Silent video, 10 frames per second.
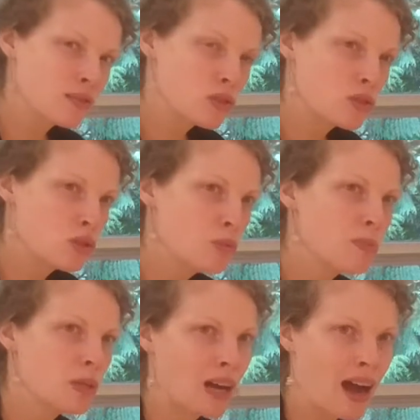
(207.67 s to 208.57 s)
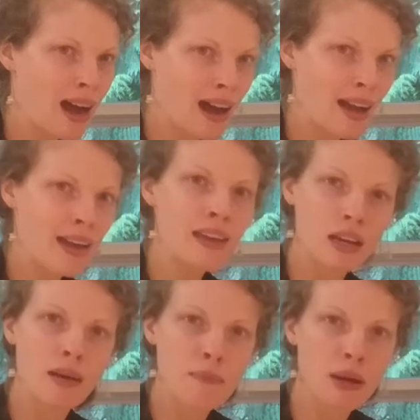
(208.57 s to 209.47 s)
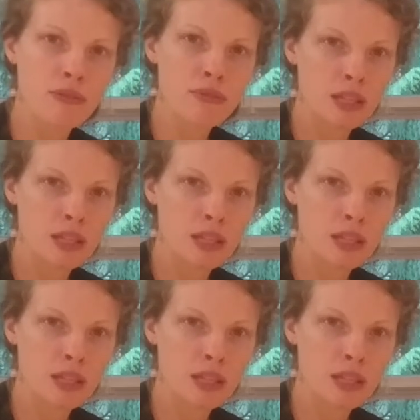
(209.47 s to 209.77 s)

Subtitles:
super high above the